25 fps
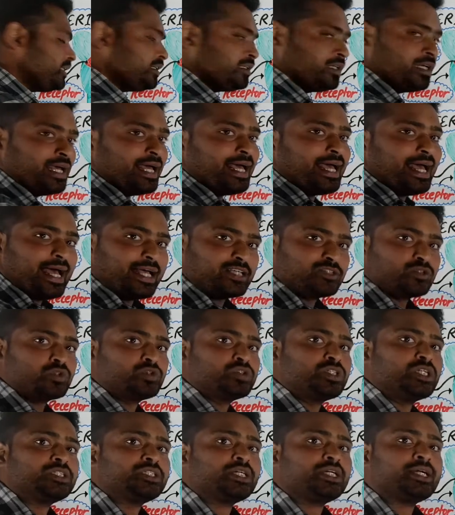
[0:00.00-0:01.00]
the
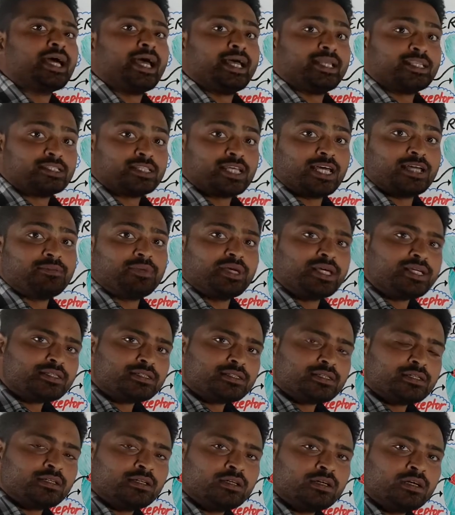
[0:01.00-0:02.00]
associated enzyme,
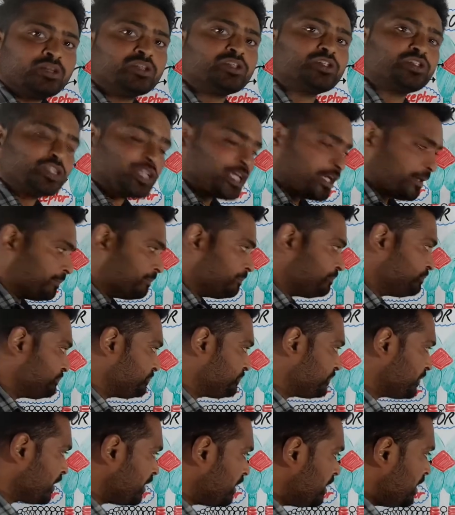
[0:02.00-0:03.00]
is same.
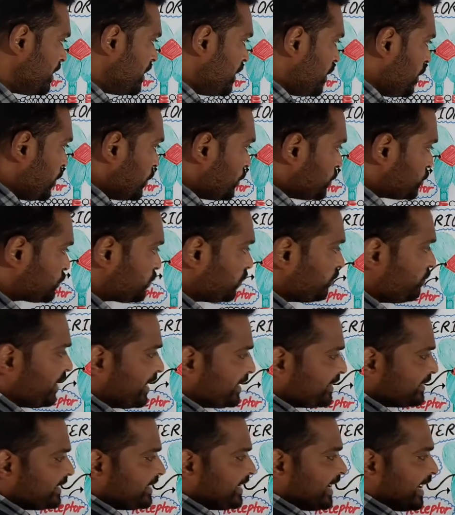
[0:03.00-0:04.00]
So
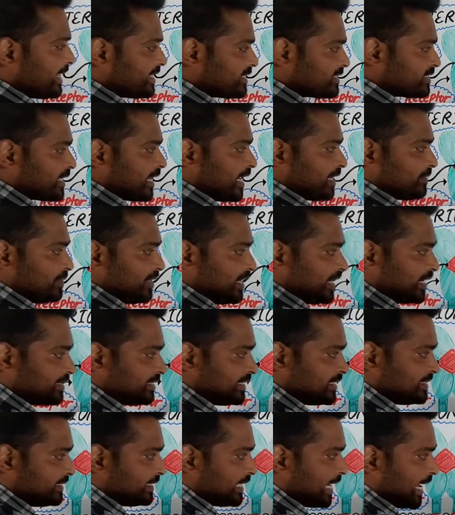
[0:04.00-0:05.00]
when the enzyme, here
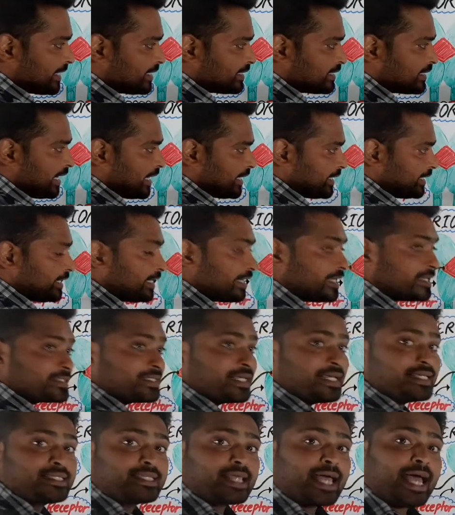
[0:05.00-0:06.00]
the JAK
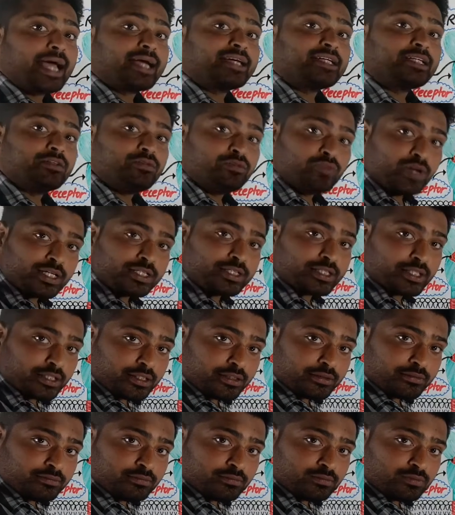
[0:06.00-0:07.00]
kinase, is
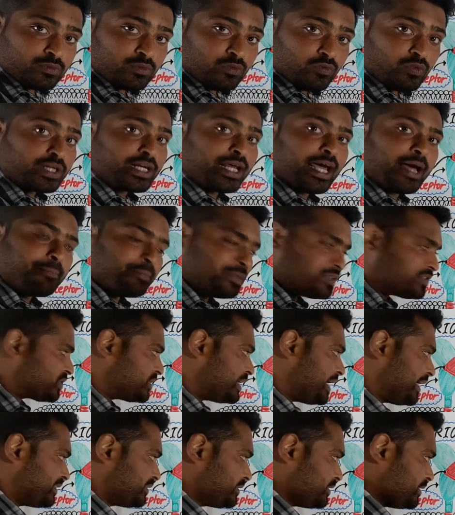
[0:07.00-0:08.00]
activated, what happens
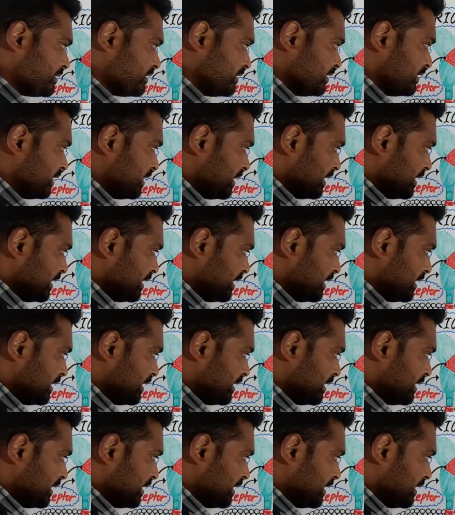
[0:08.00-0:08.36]
next?